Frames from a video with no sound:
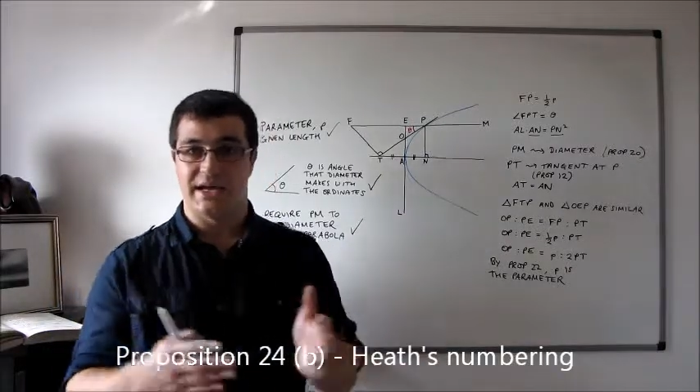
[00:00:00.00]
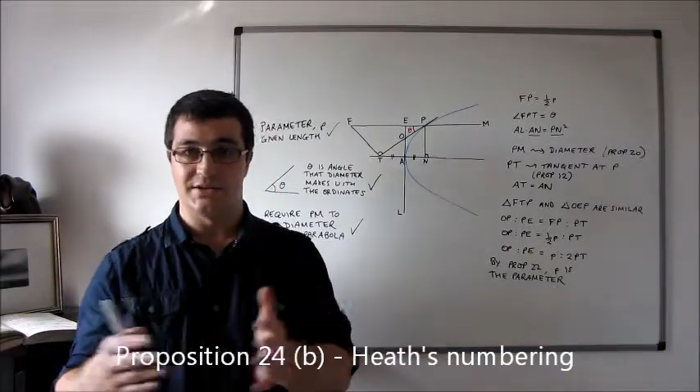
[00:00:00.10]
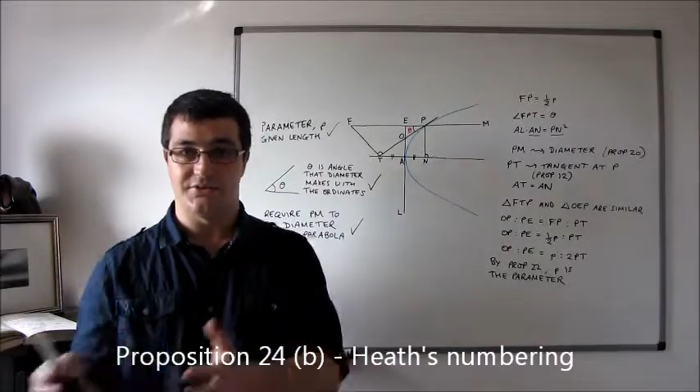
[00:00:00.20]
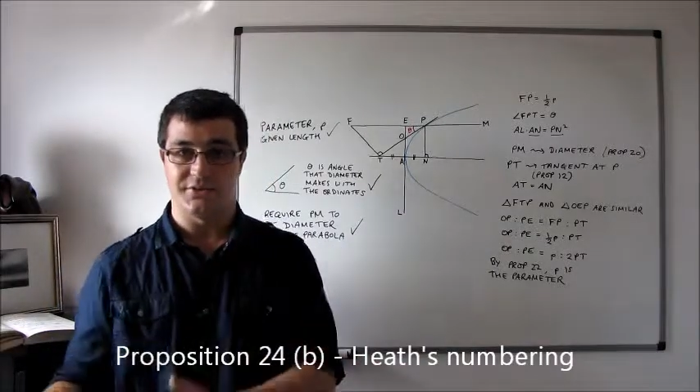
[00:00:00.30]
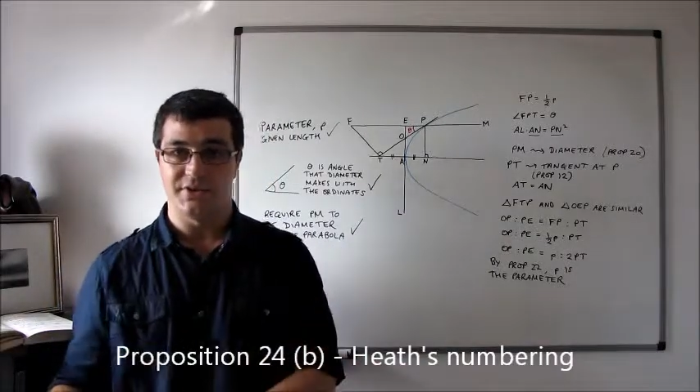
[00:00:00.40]

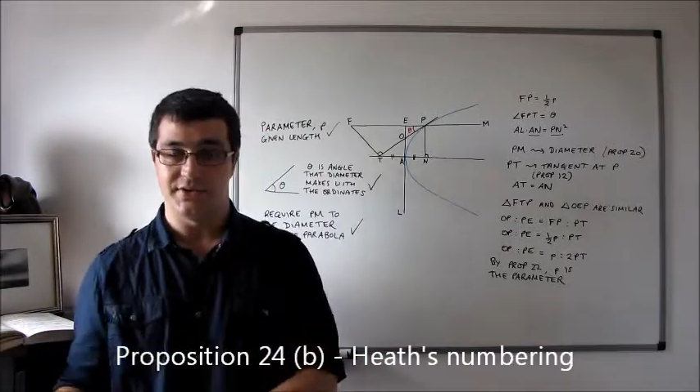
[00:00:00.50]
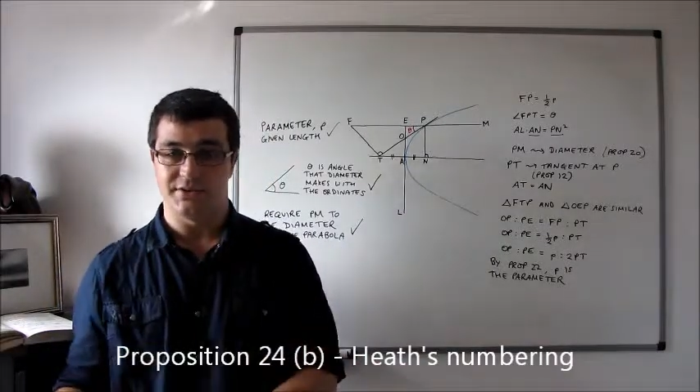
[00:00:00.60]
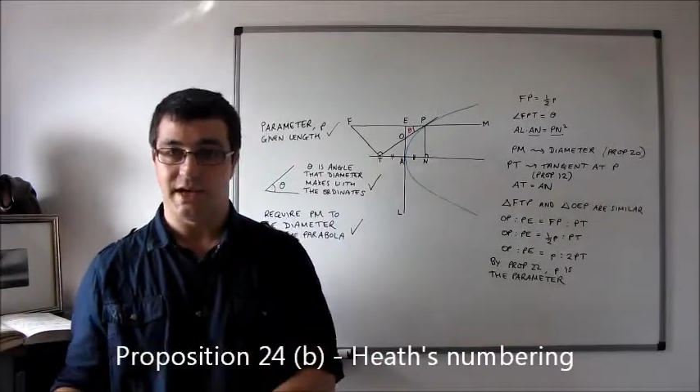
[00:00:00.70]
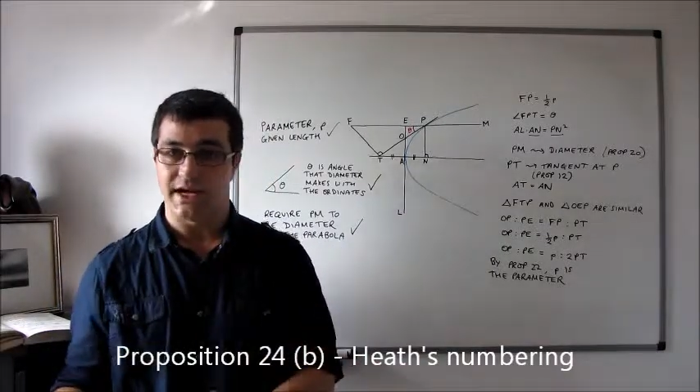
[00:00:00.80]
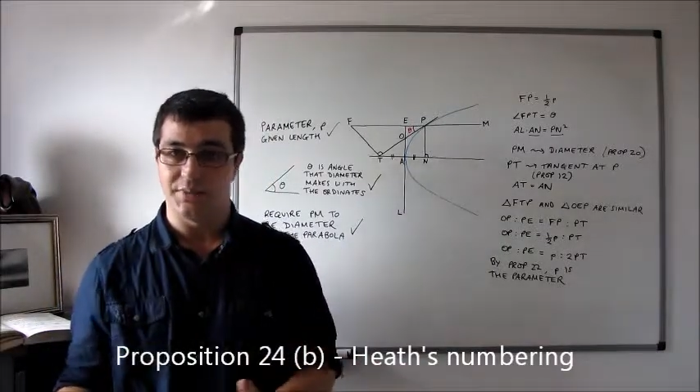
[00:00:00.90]
and for the
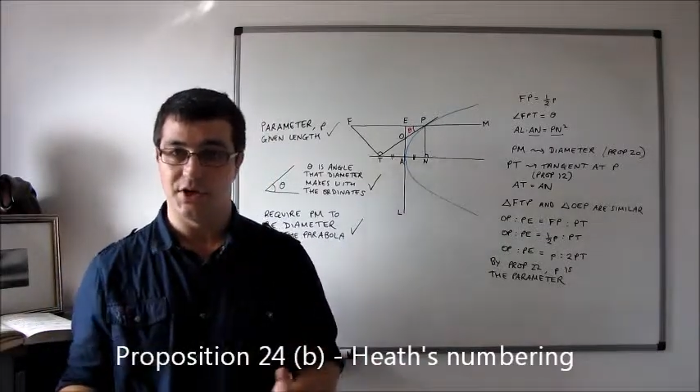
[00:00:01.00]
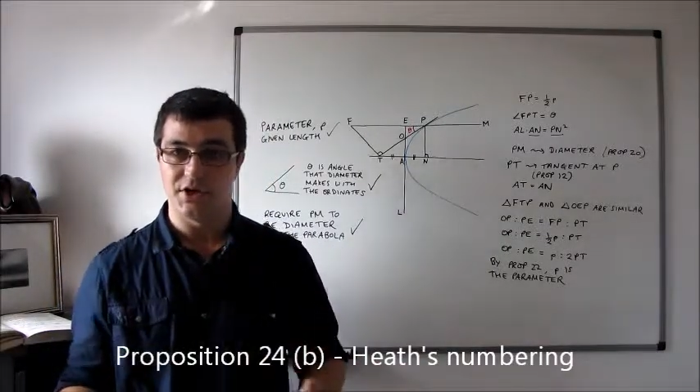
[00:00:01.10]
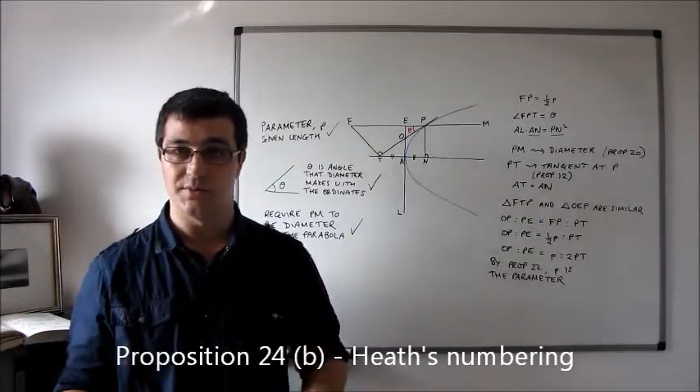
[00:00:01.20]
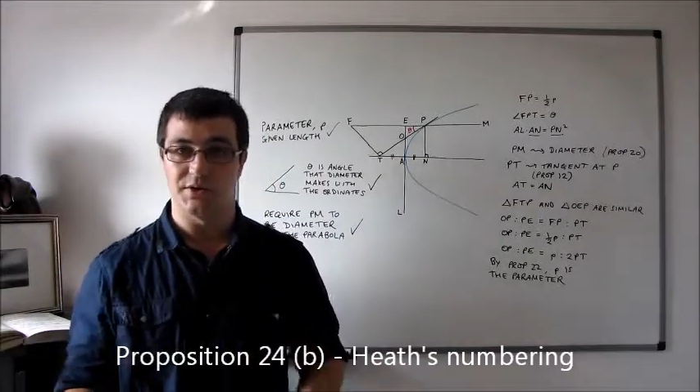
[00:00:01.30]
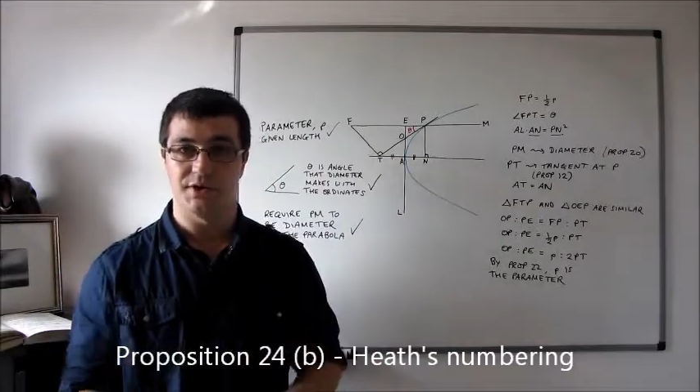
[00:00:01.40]

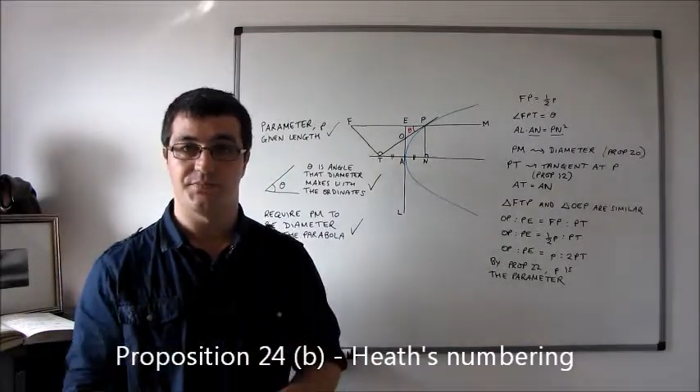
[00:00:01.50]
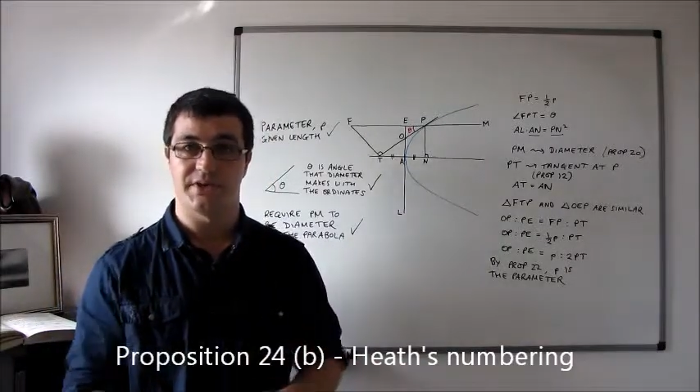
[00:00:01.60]
hyperbola,